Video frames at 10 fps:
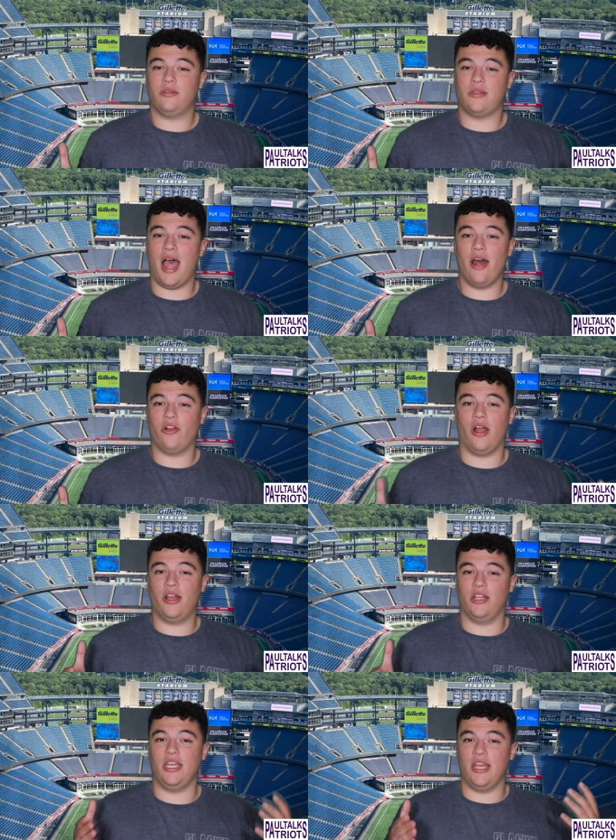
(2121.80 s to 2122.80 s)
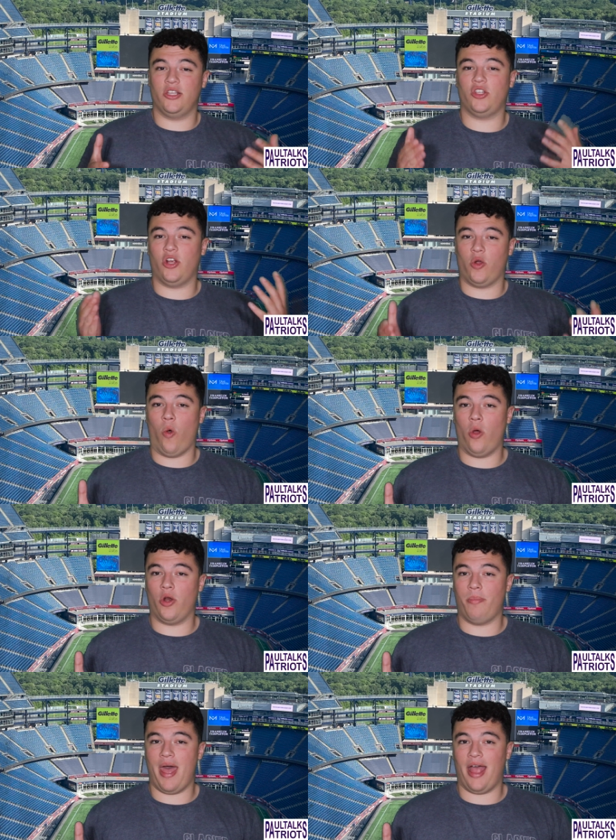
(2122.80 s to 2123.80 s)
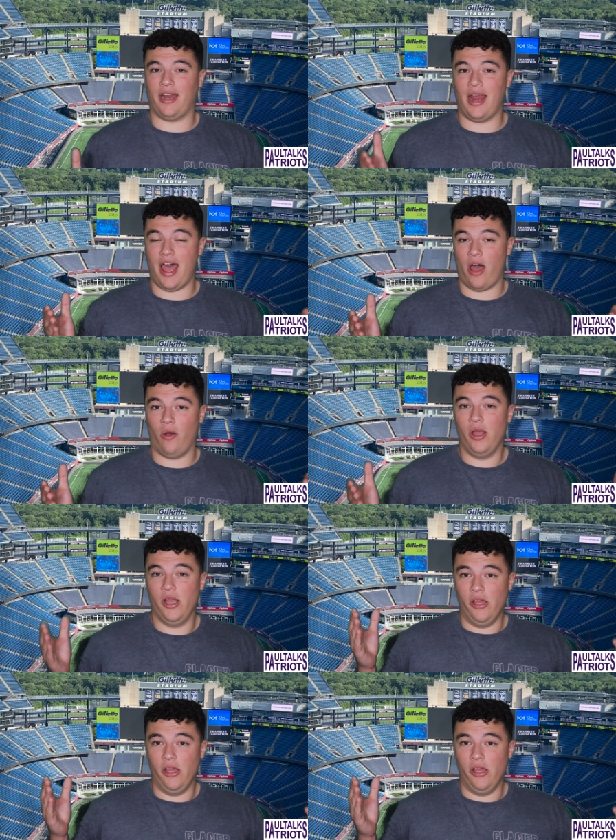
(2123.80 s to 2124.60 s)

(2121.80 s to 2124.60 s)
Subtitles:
Tyler Huntley is their quarterback now.